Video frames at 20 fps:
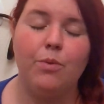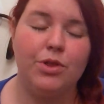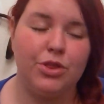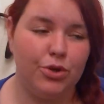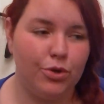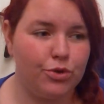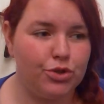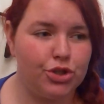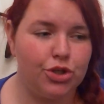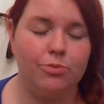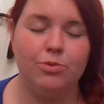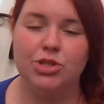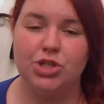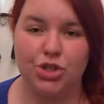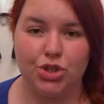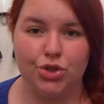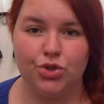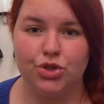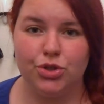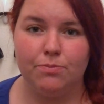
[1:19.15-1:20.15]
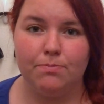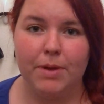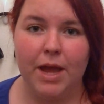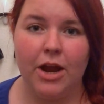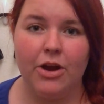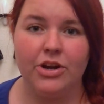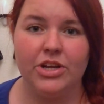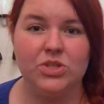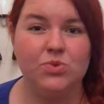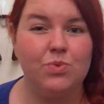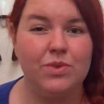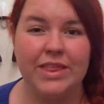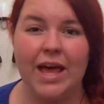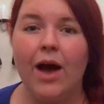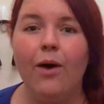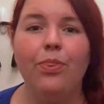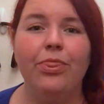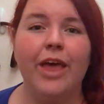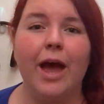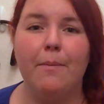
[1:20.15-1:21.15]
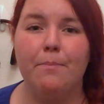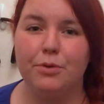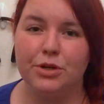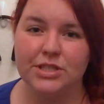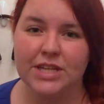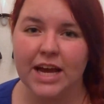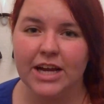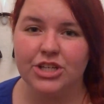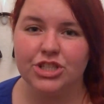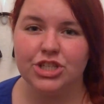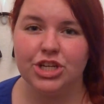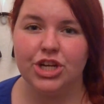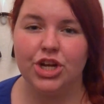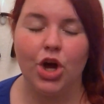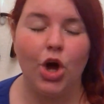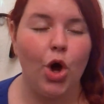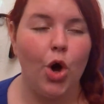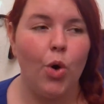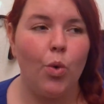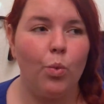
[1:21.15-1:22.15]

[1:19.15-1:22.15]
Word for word: with YouTubers and YouTube parodies, without that protection,